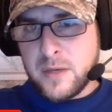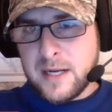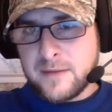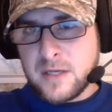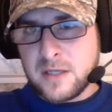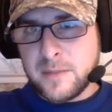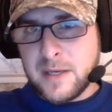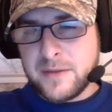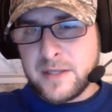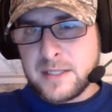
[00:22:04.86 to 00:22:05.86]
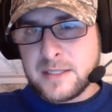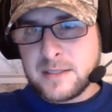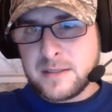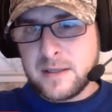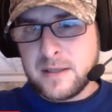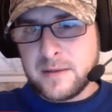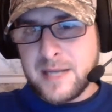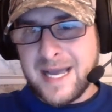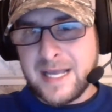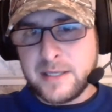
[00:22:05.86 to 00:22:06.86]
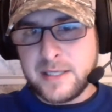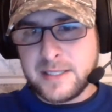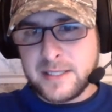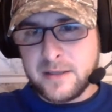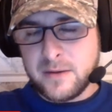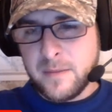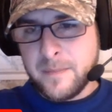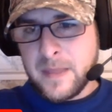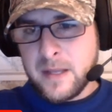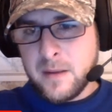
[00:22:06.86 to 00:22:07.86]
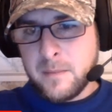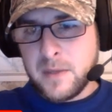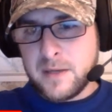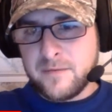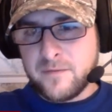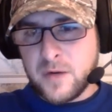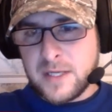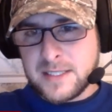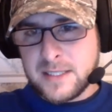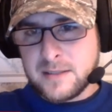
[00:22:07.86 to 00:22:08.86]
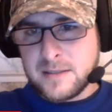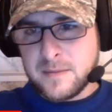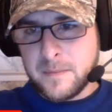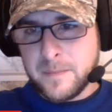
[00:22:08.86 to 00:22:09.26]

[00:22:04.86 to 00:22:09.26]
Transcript: and I've talked about this not in detail, but for instance,